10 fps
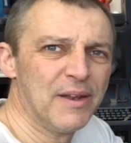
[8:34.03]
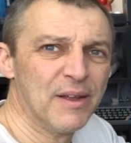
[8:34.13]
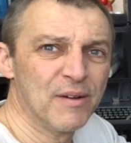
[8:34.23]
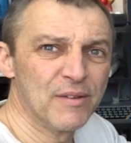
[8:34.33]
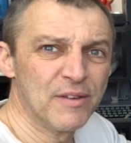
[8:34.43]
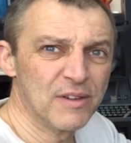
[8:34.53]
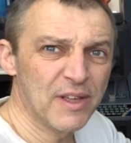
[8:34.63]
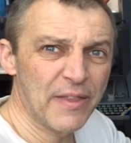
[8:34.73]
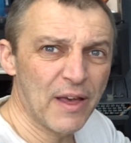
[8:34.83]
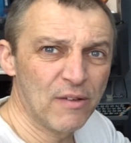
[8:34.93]
Now, you'll
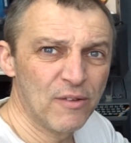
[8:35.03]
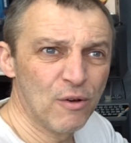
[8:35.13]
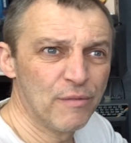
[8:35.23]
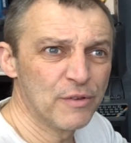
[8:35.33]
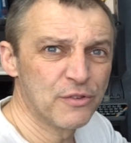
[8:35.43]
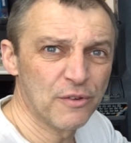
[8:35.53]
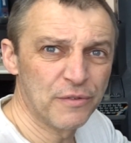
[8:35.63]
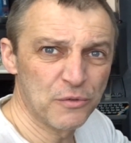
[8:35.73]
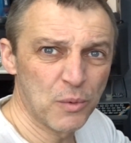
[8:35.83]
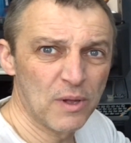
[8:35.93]
get that on other stuff
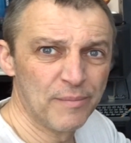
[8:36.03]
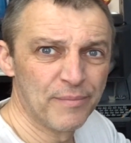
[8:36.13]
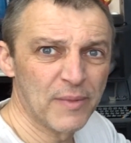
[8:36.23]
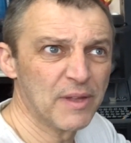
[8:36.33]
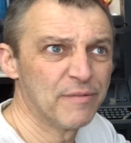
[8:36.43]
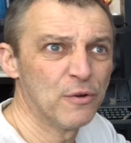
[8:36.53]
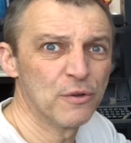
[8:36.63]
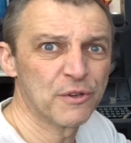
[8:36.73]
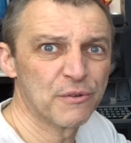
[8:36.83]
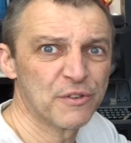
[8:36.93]
as well, like the
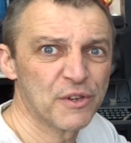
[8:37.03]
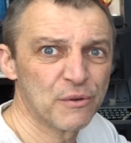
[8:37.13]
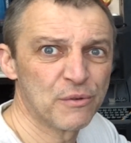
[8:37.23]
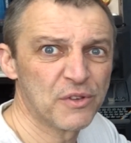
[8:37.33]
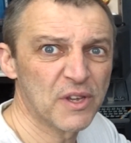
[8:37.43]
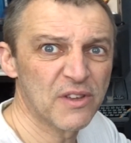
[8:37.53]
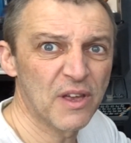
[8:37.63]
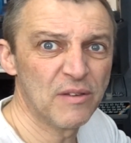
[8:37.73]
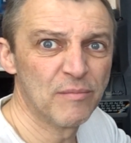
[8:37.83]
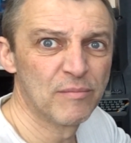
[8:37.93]

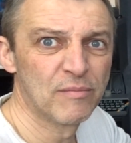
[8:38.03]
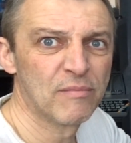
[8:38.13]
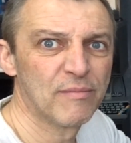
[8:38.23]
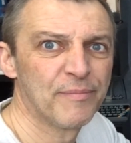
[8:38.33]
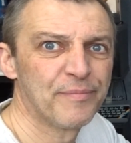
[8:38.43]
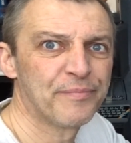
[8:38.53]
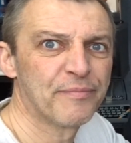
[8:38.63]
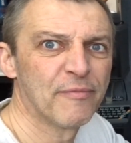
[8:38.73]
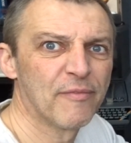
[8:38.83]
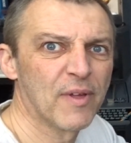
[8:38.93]
40068
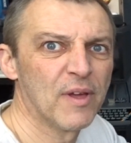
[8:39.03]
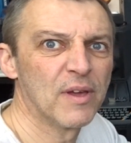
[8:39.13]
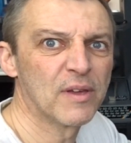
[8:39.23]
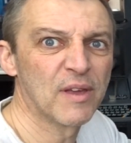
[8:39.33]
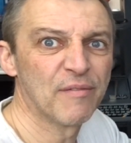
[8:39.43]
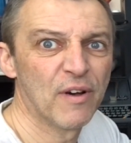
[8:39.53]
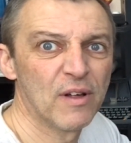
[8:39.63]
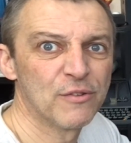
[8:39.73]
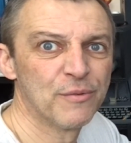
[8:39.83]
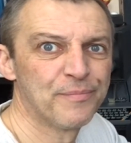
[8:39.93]
kick
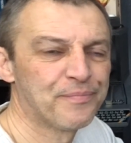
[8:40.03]
files.